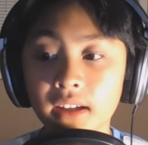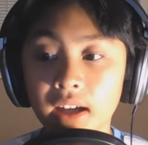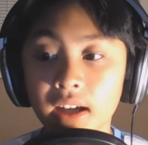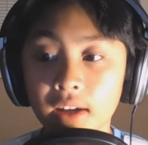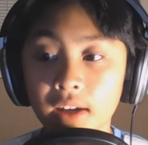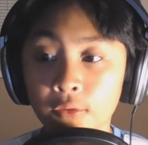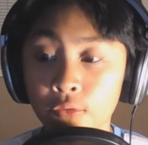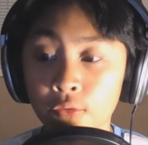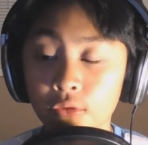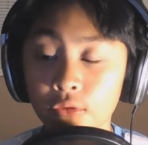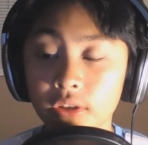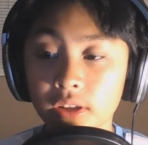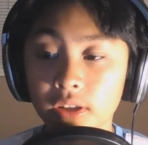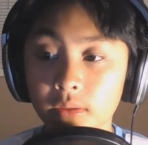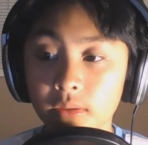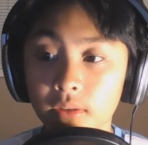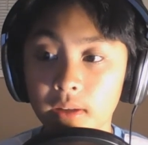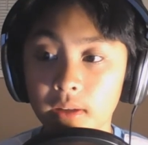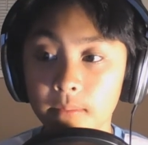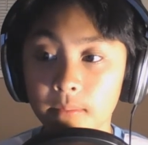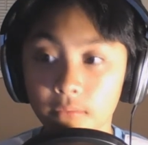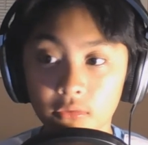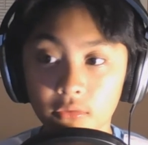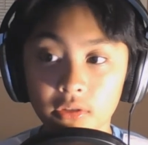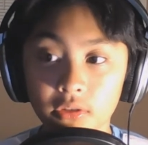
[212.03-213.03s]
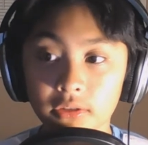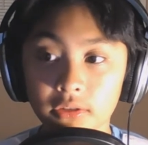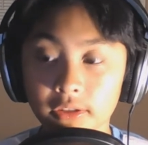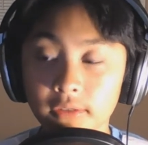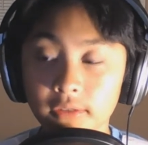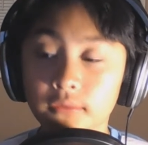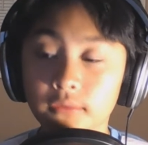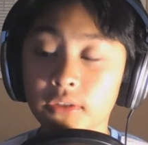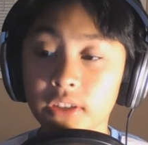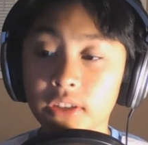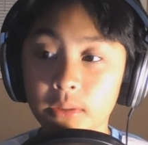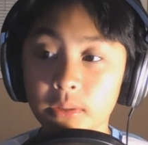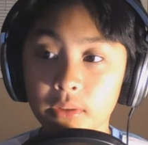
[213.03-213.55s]
I really I really,
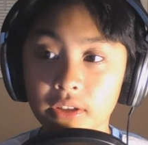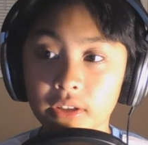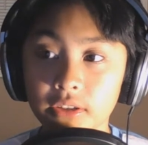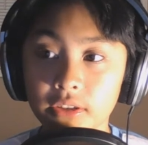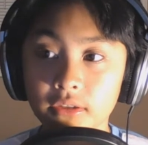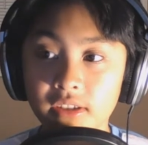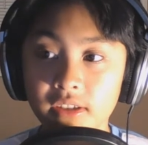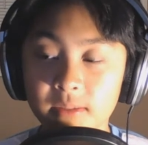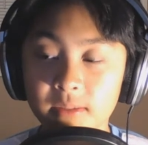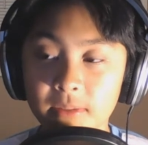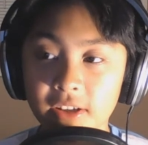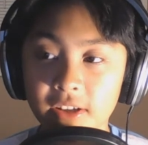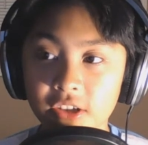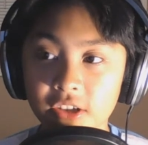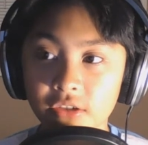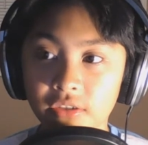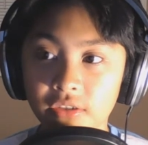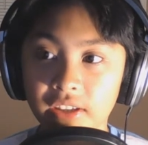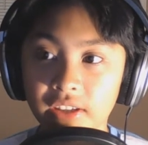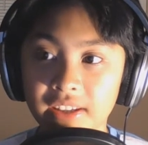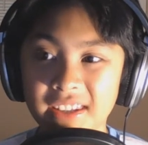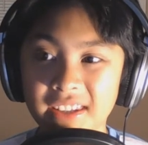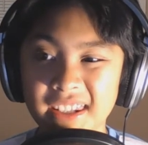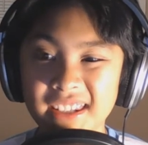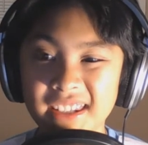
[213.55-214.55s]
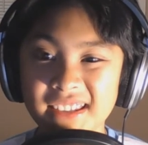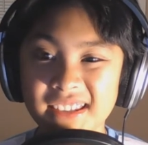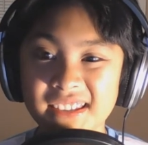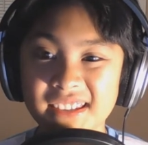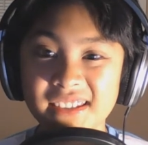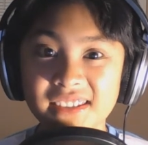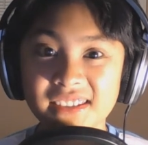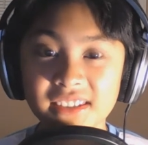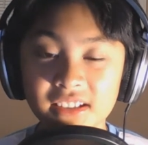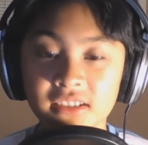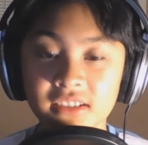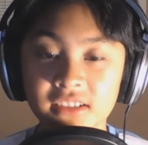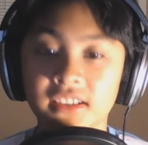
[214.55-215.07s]
really want to do a special and it's
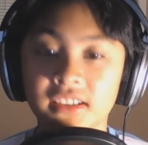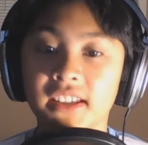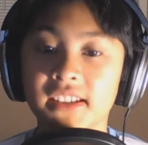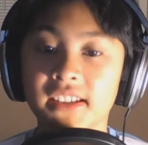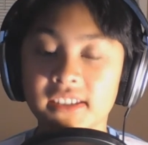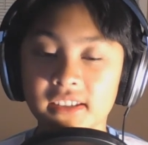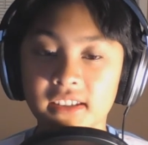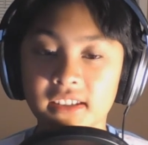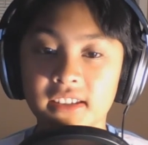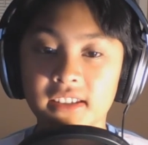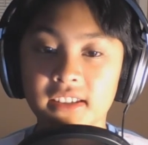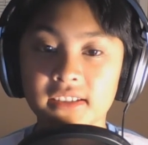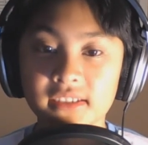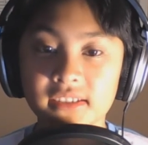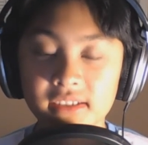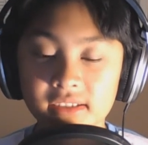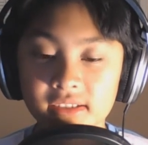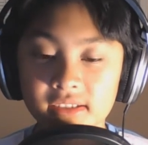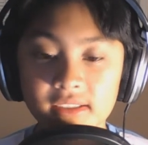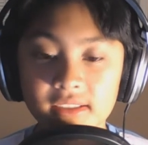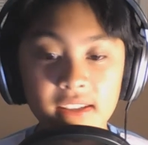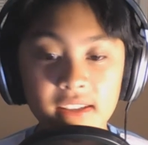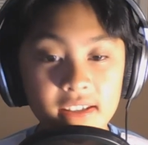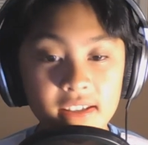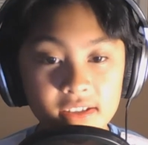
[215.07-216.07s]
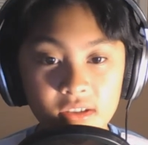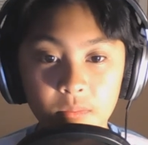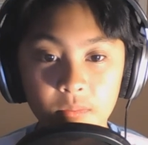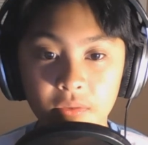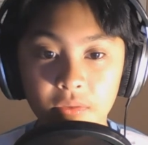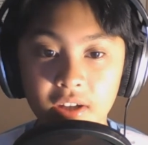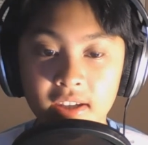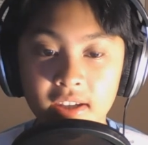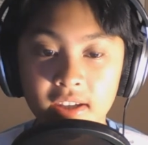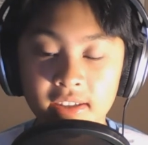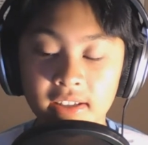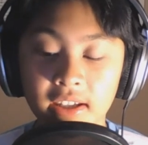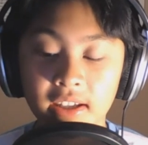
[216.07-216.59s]
still a is a
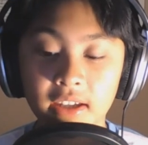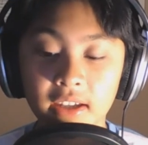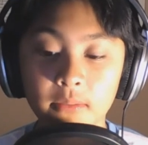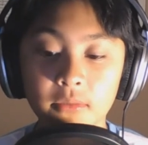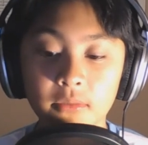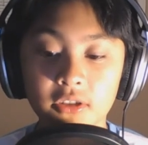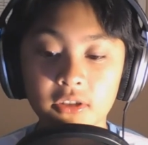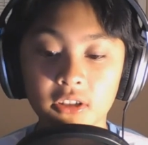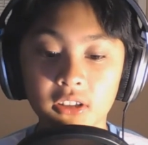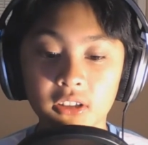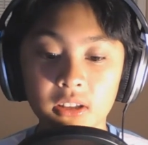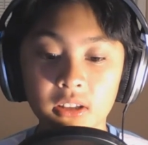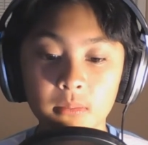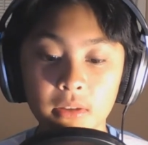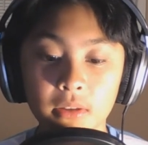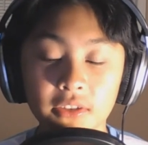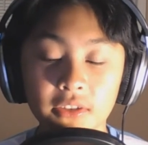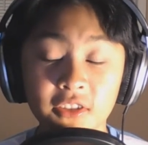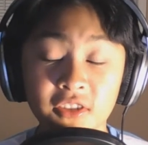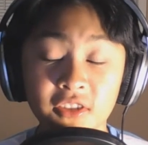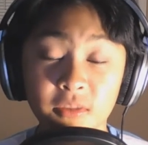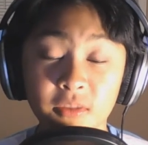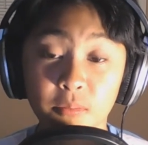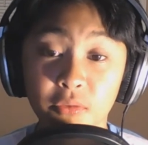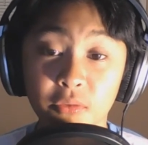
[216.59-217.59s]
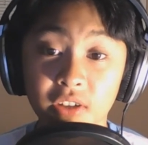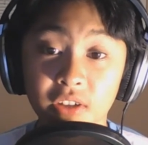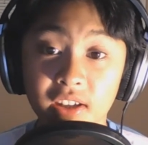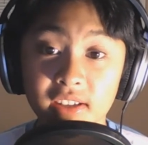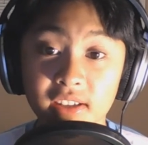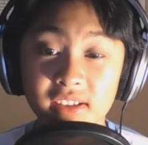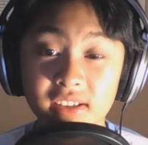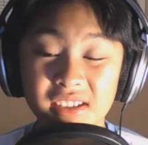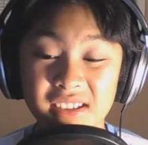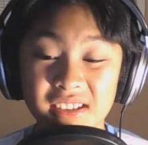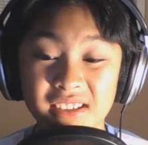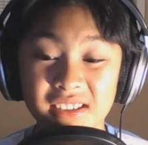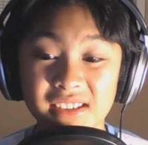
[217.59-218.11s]
surprise and I have been talking about the
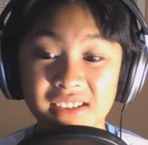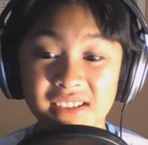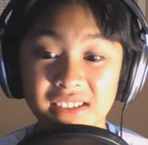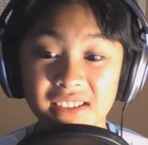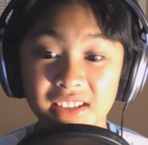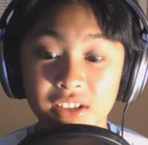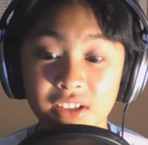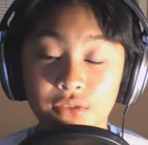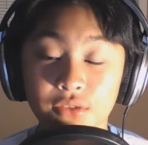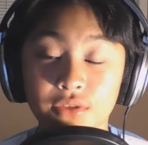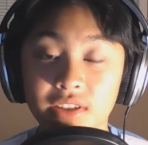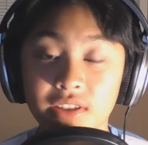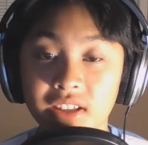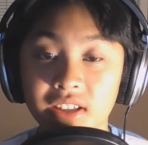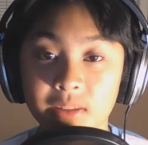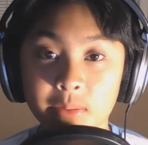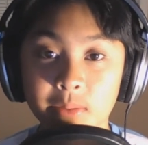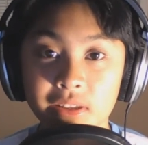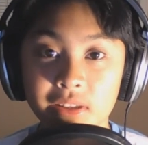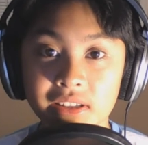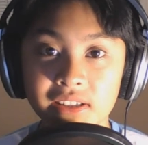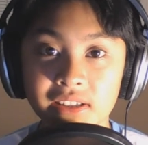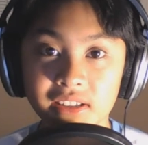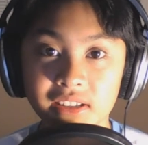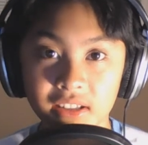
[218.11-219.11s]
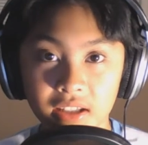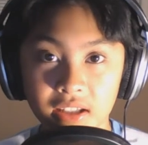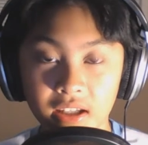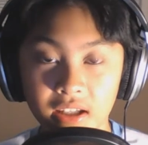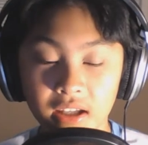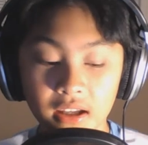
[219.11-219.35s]
surprise since like Christmas.